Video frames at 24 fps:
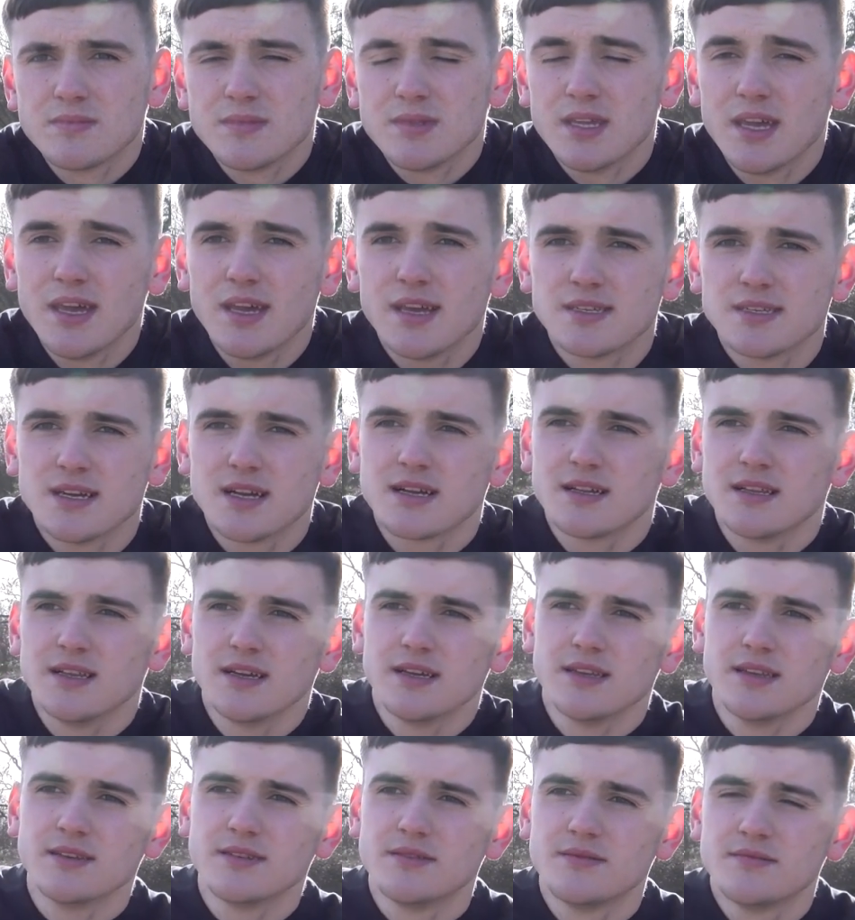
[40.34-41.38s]
Yeah,
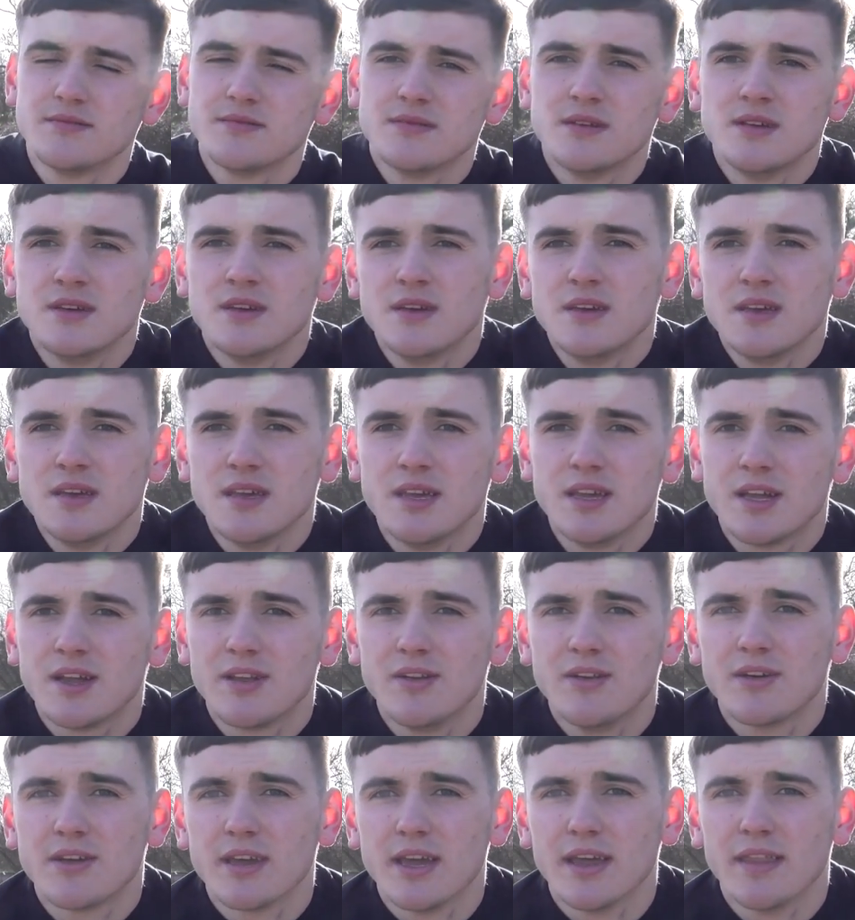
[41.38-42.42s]
exactly, and you
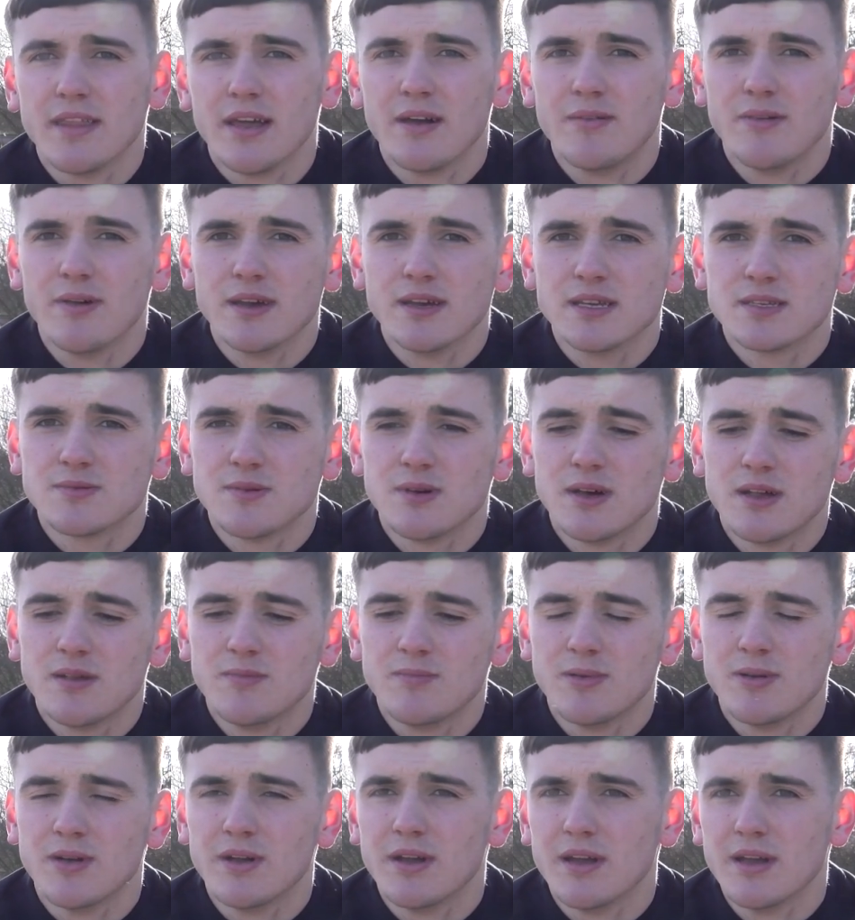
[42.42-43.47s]
can look at it that way as well,
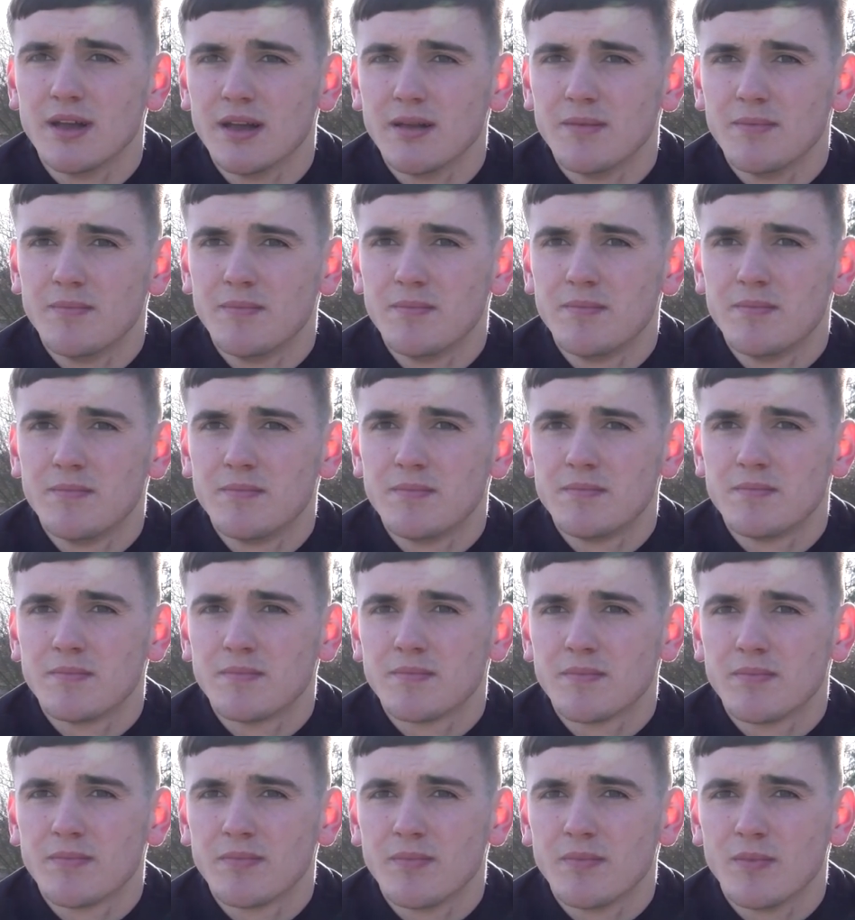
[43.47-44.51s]
but
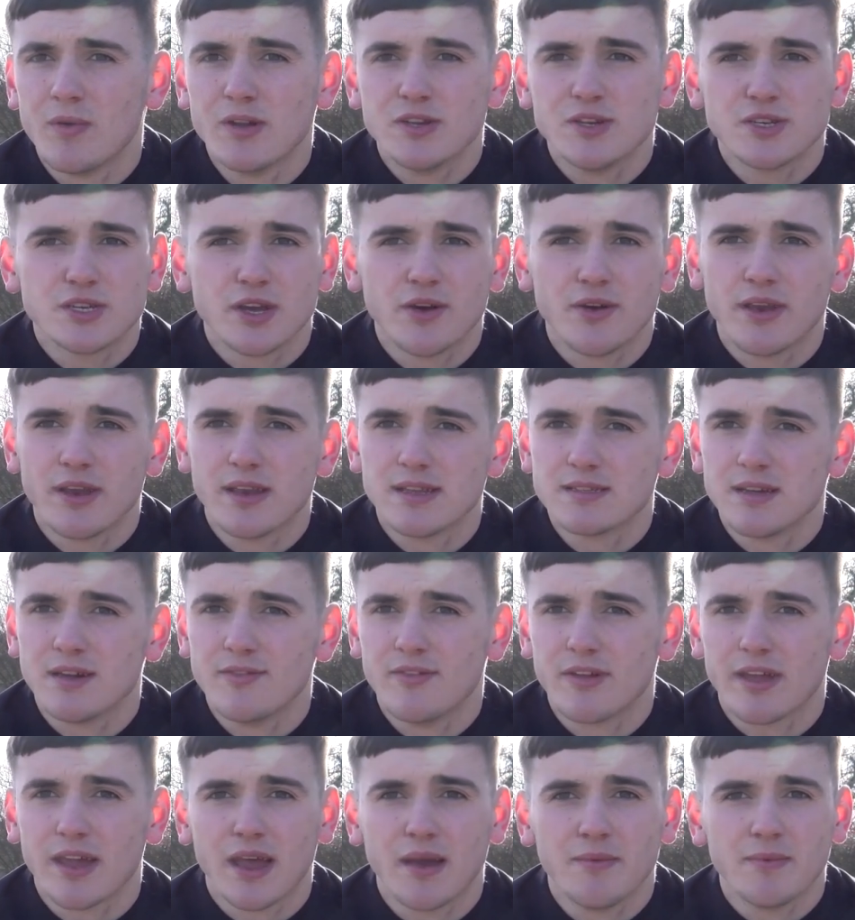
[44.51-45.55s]
we're just going into
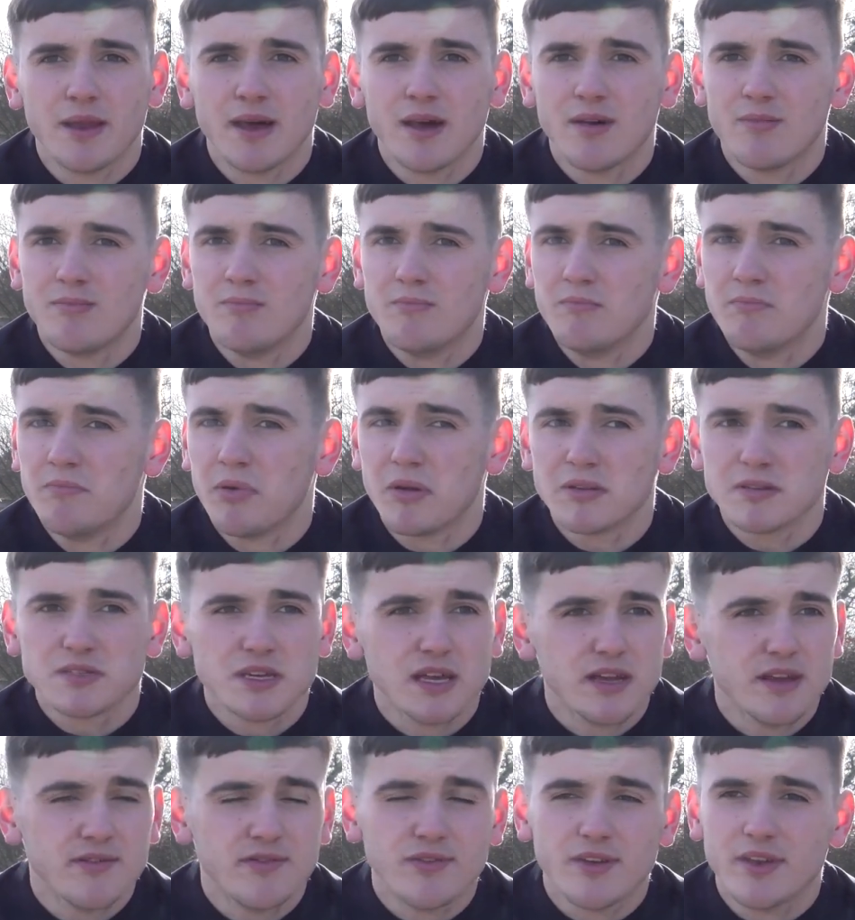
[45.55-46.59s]
every game now
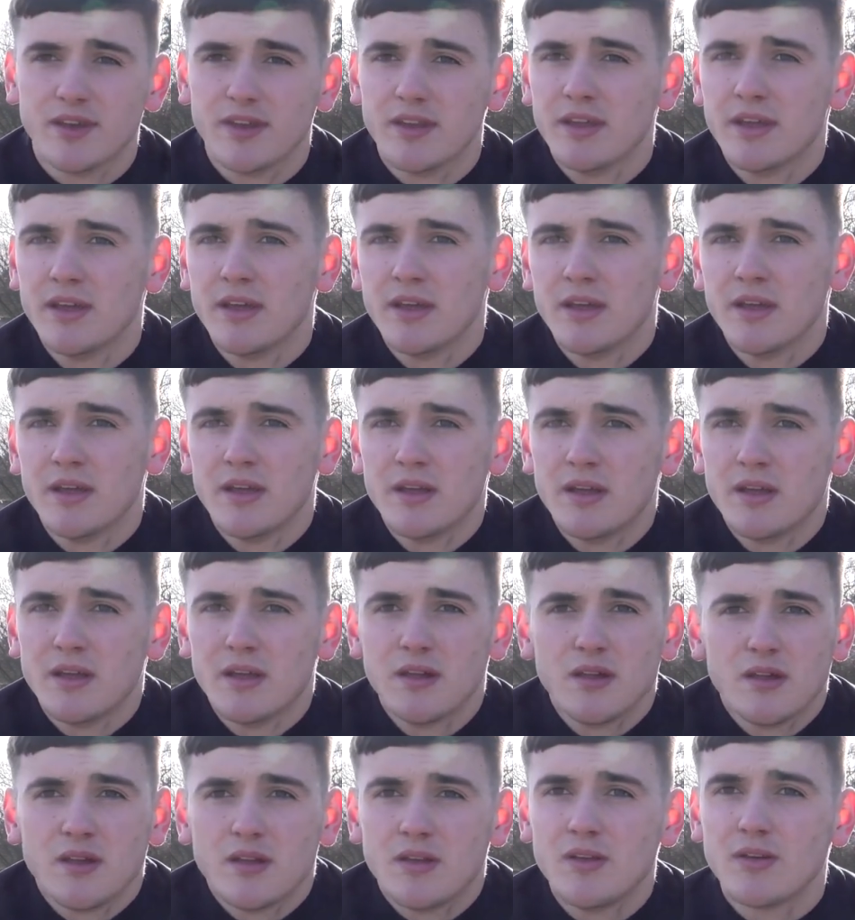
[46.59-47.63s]
positive and
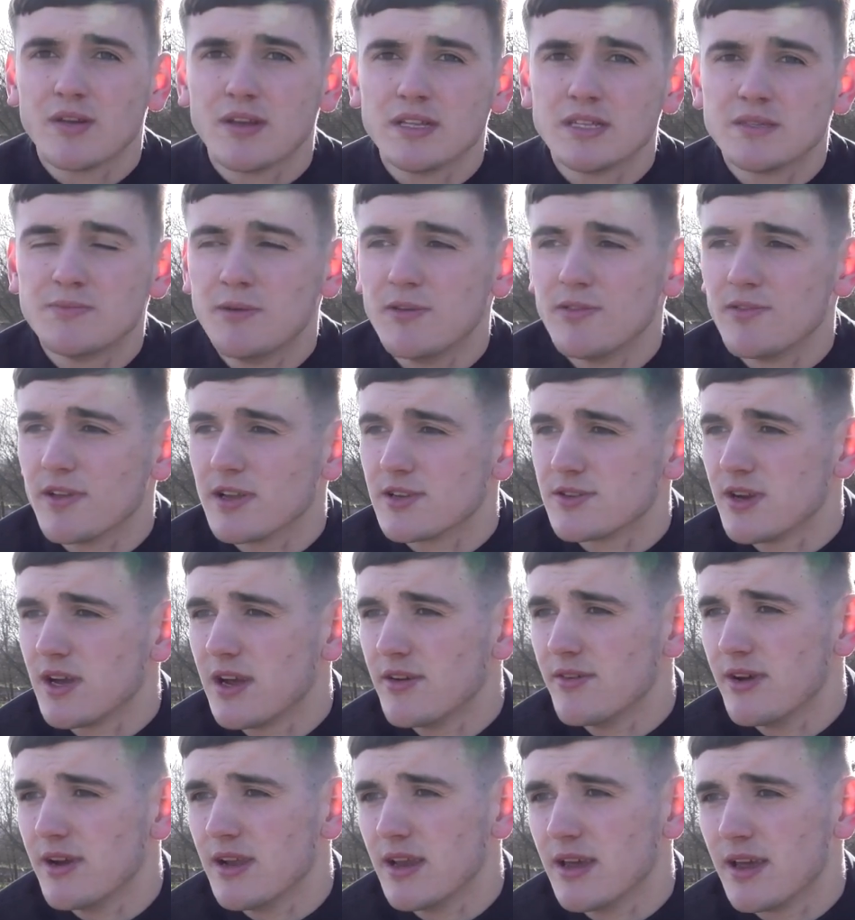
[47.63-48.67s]
looking to put things
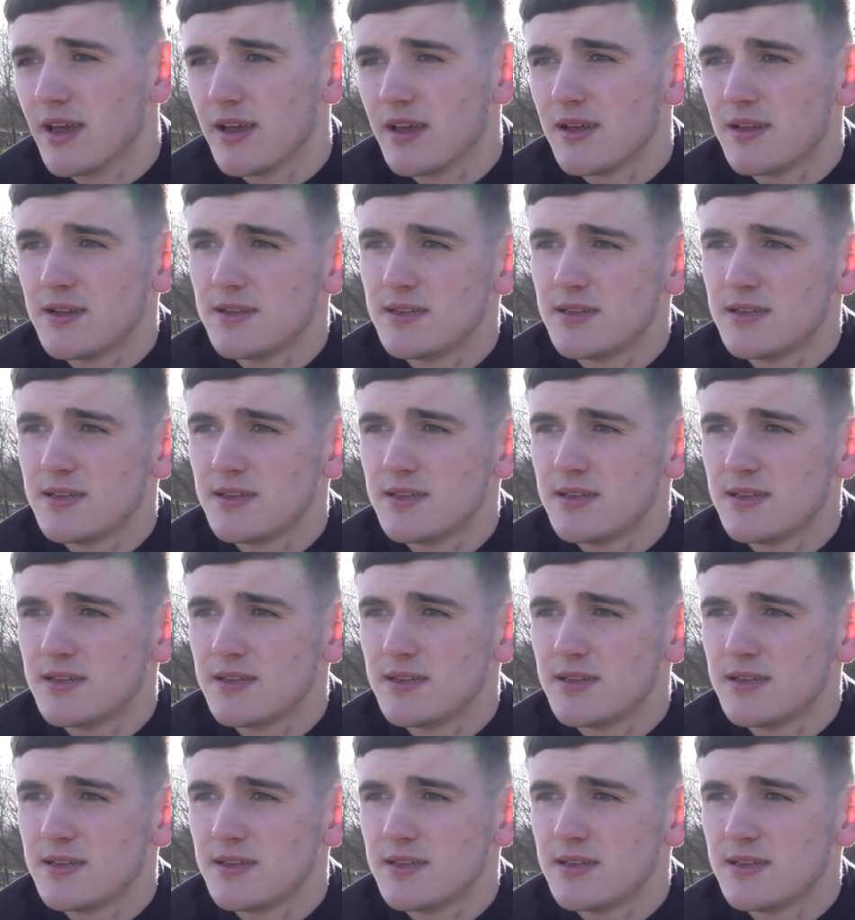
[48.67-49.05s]
right, really, yeah.